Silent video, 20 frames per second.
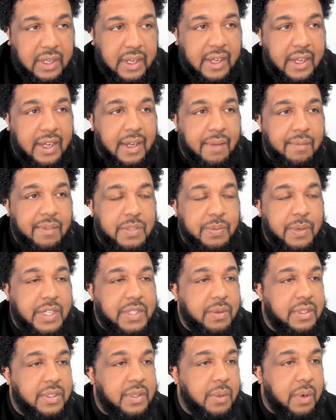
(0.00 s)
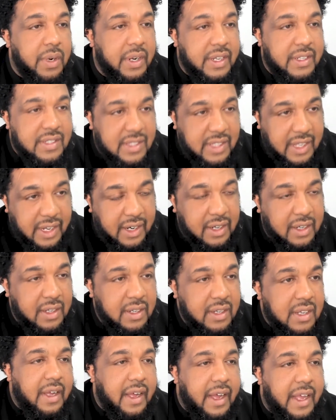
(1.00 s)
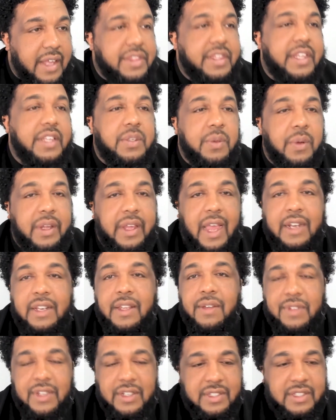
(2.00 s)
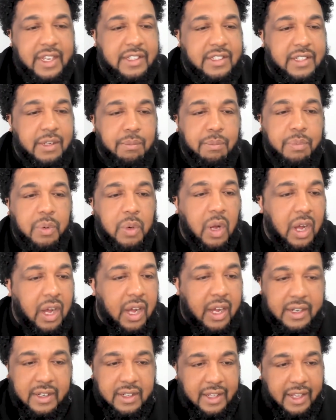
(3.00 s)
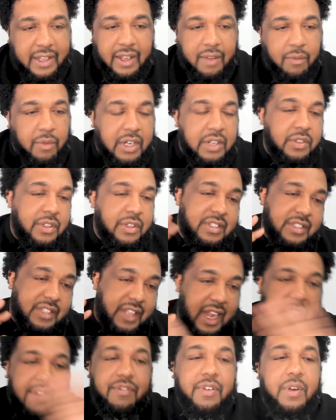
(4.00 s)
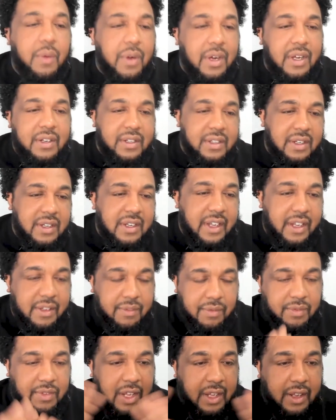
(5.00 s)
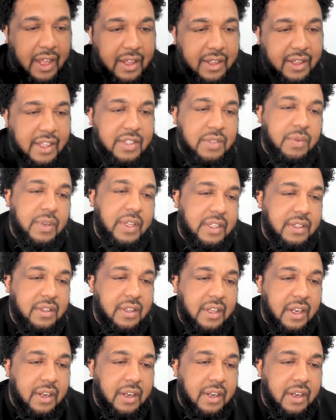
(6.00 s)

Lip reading: especially when the work is there. I think doing any of these things in broad, like we're going to do this to everyone, is really,